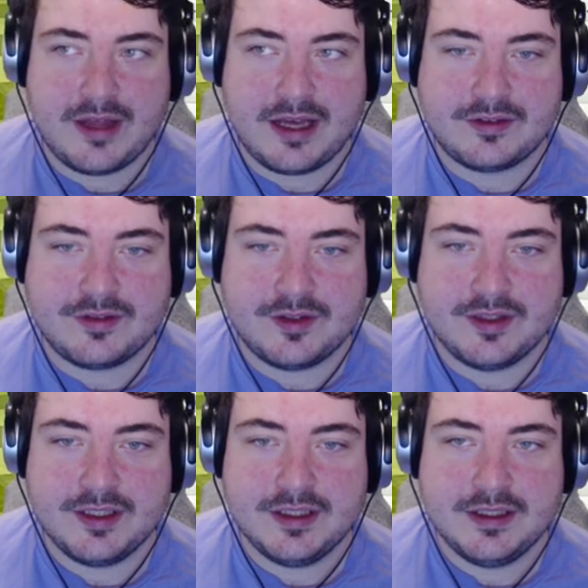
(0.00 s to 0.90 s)
that
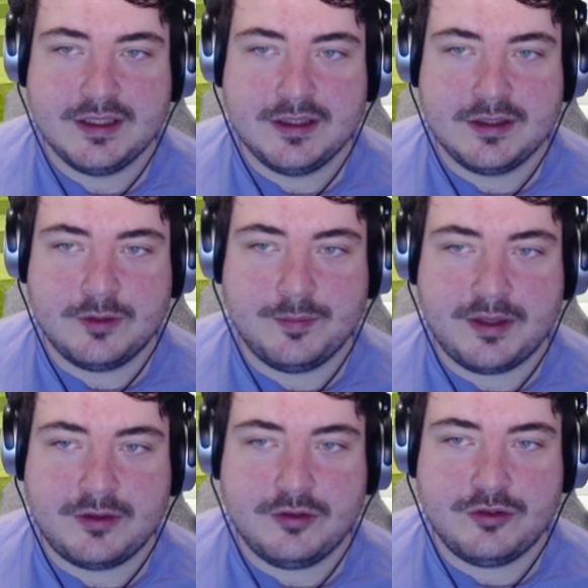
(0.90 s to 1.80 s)
could be
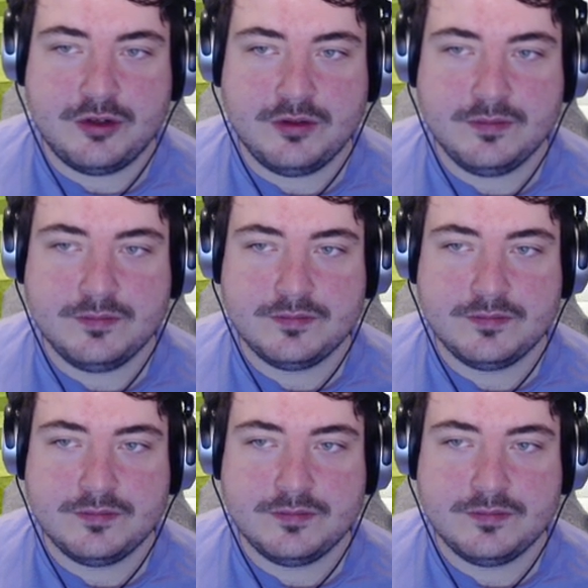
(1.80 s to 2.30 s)
crucial.